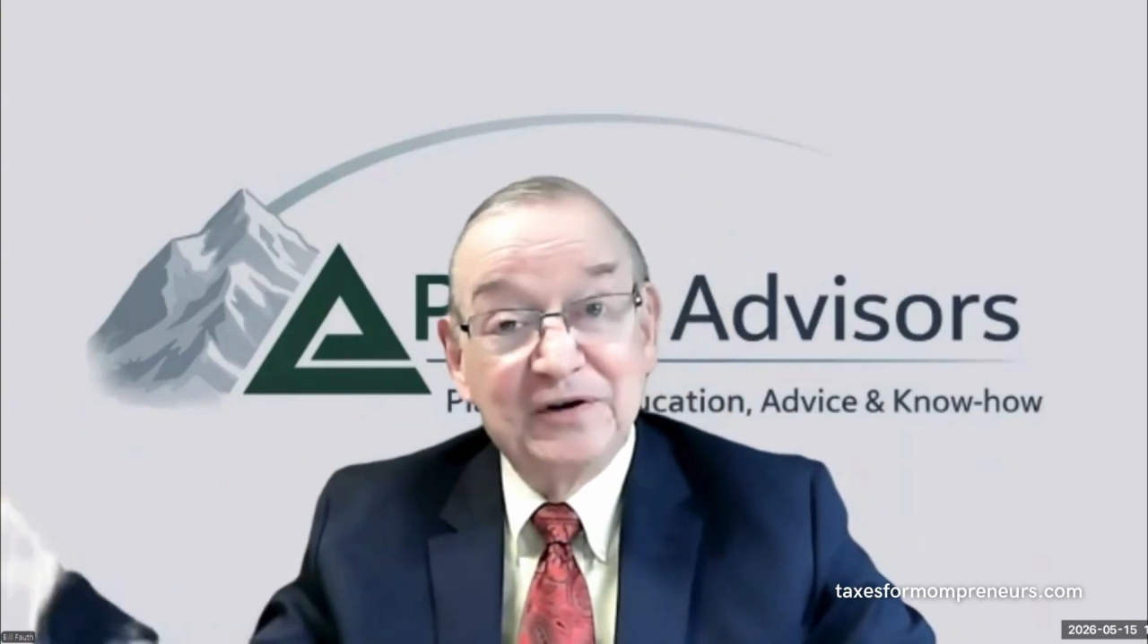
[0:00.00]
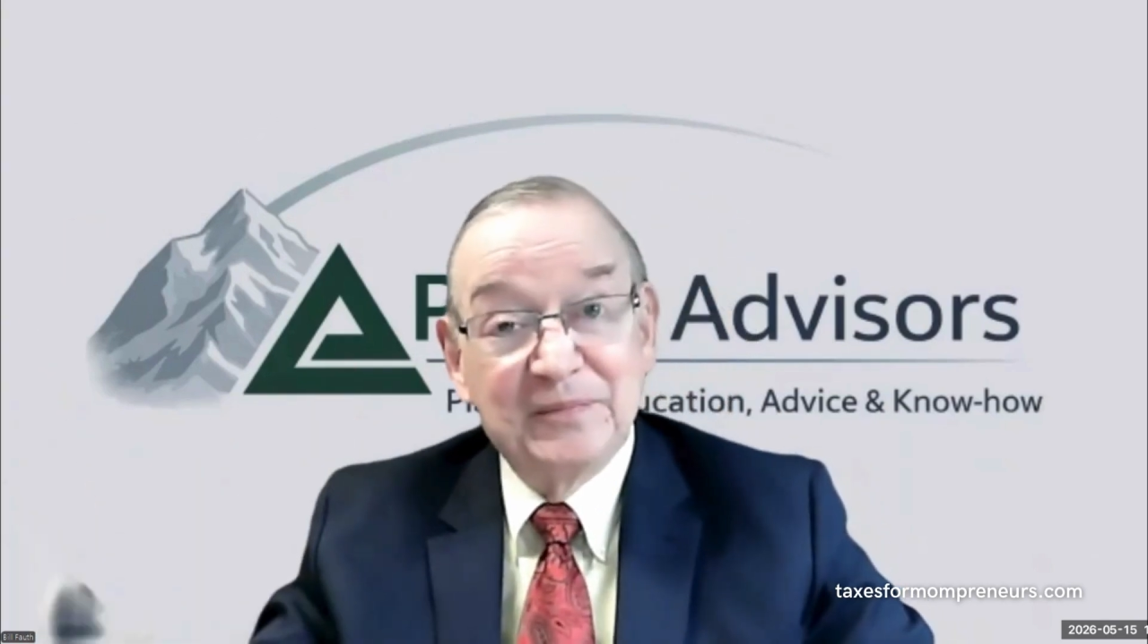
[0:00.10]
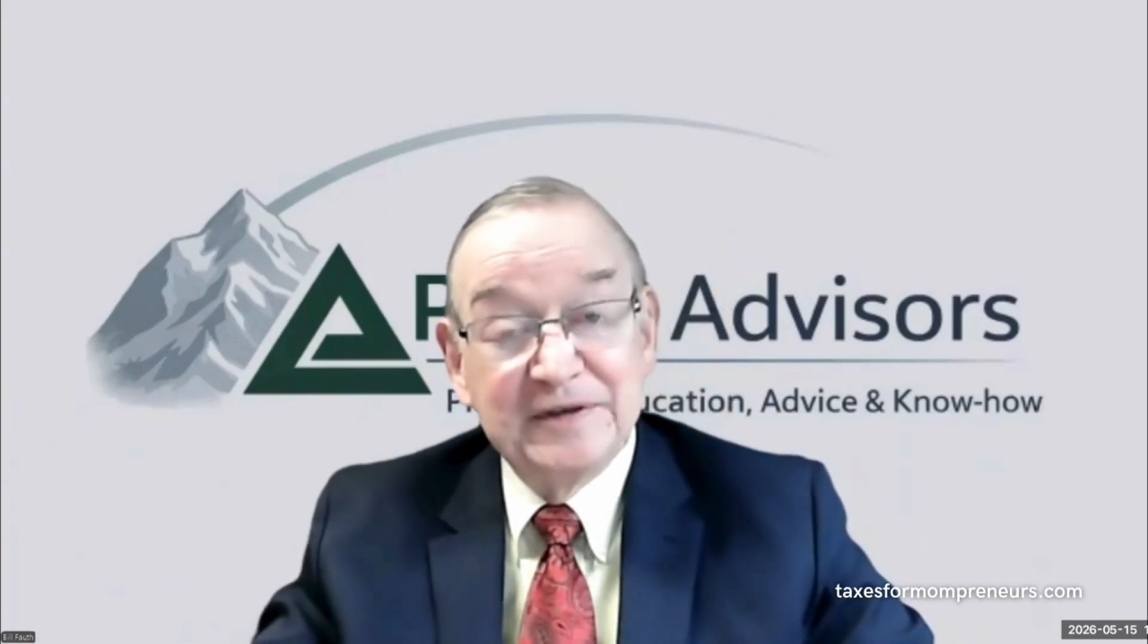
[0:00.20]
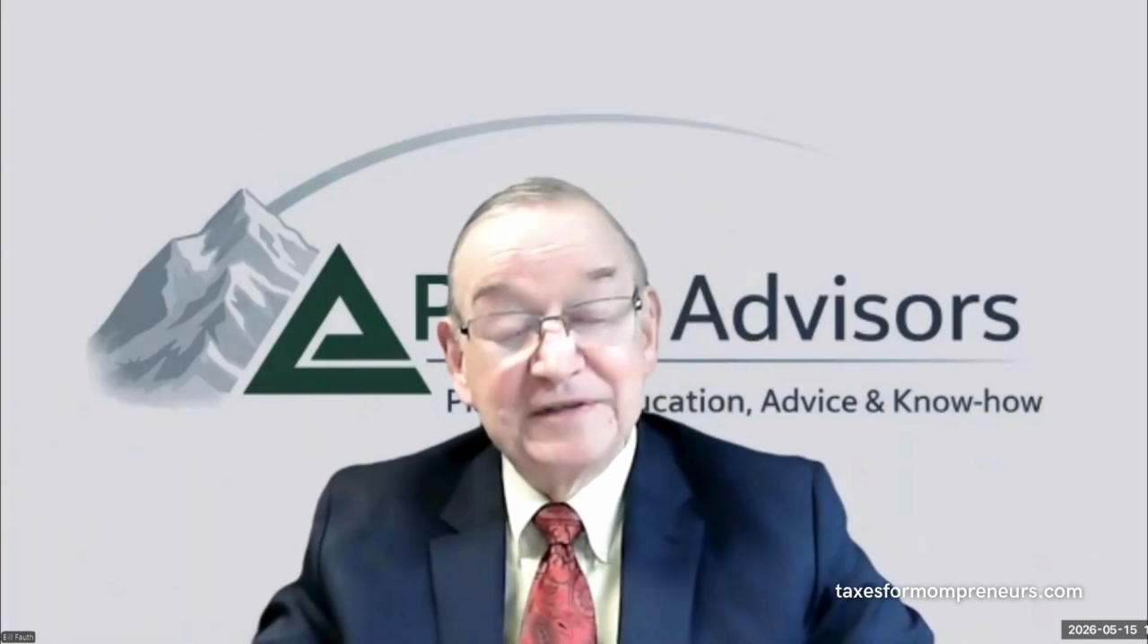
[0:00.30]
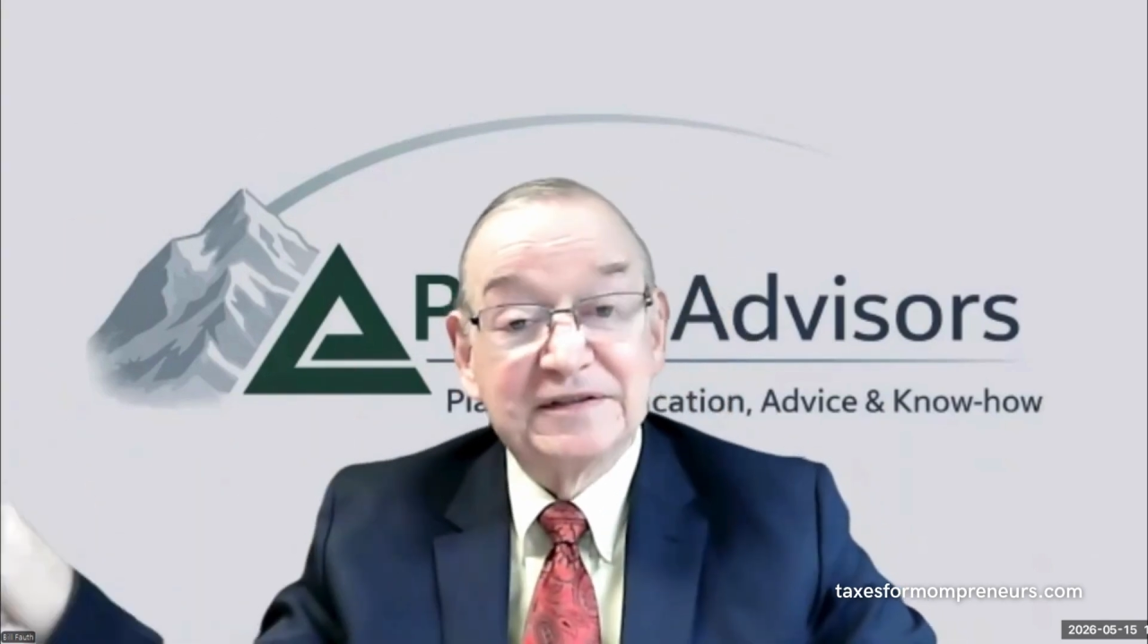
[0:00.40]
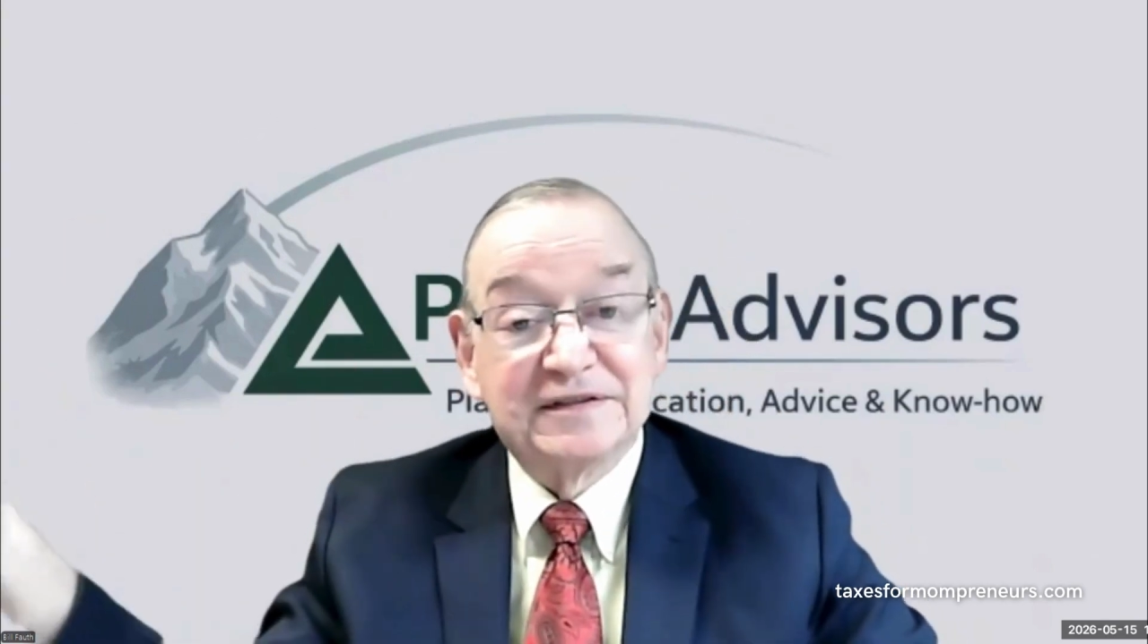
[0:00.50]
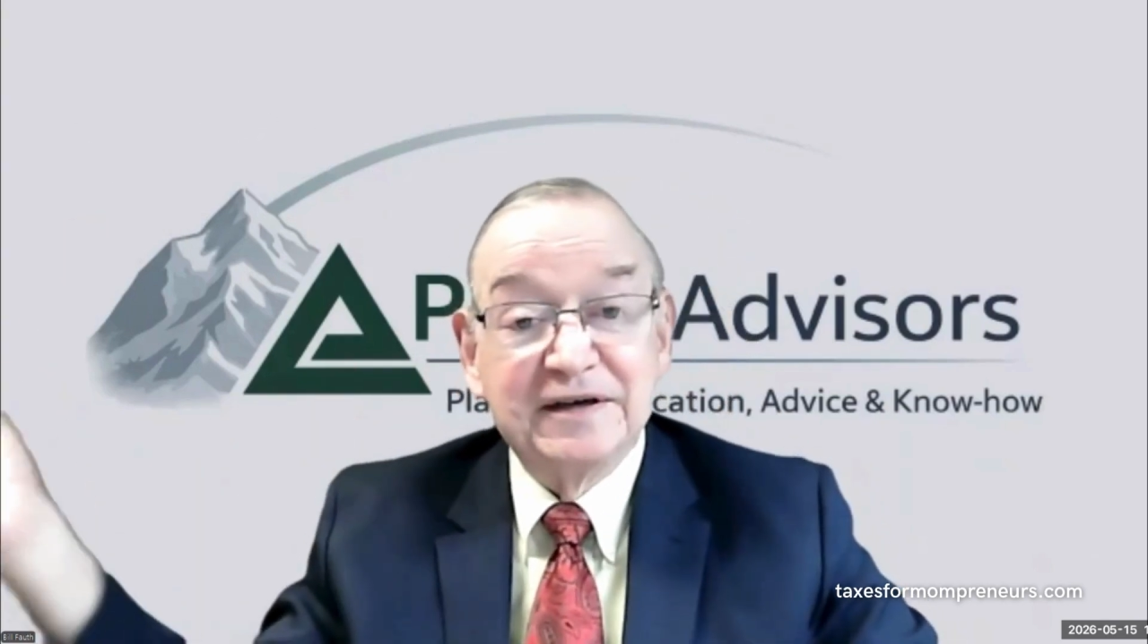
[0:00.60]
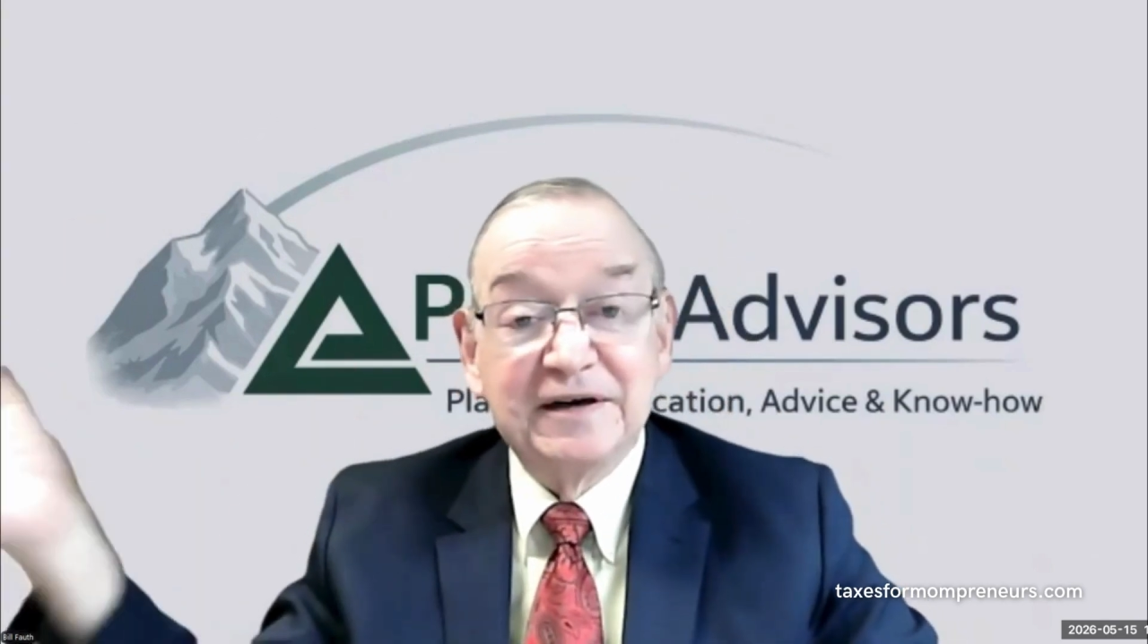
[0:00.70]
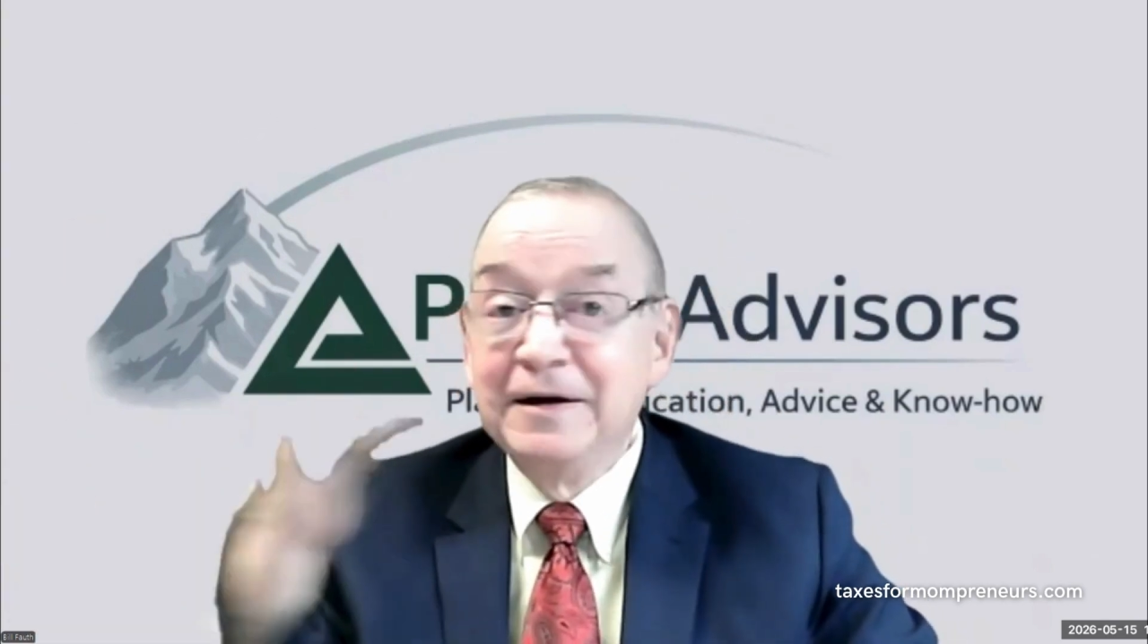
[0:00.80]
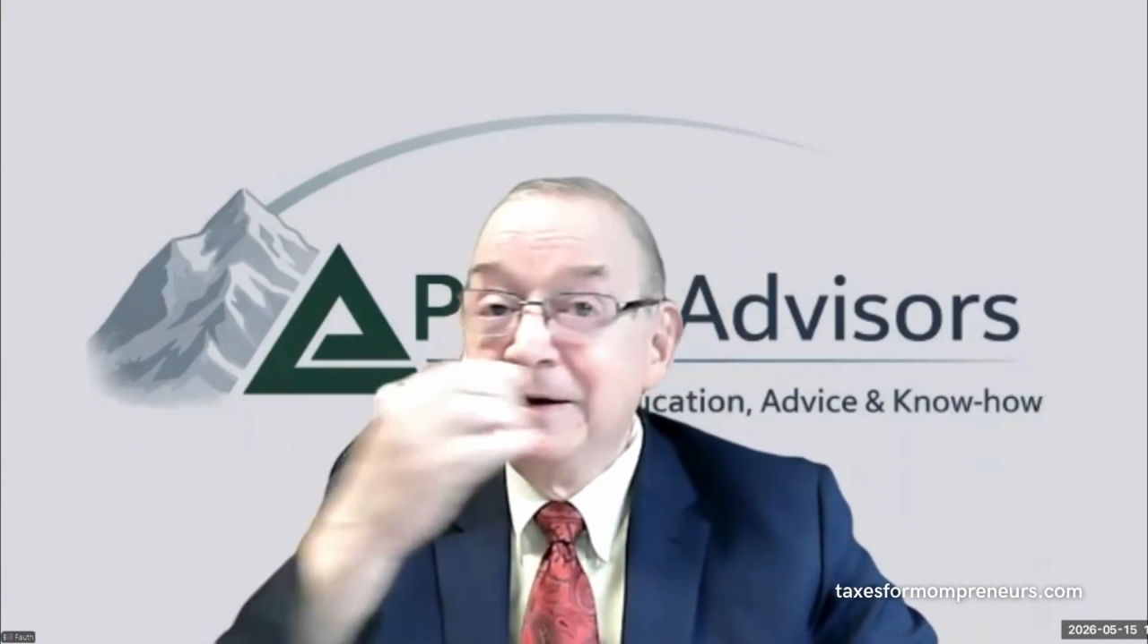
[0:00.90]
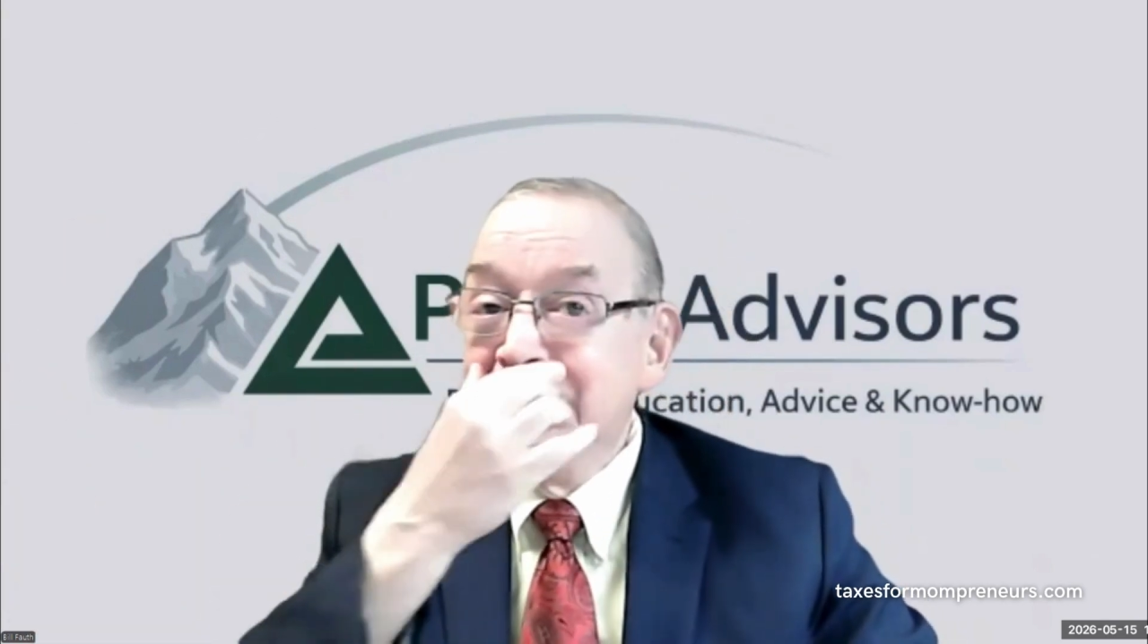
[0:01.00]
your business there,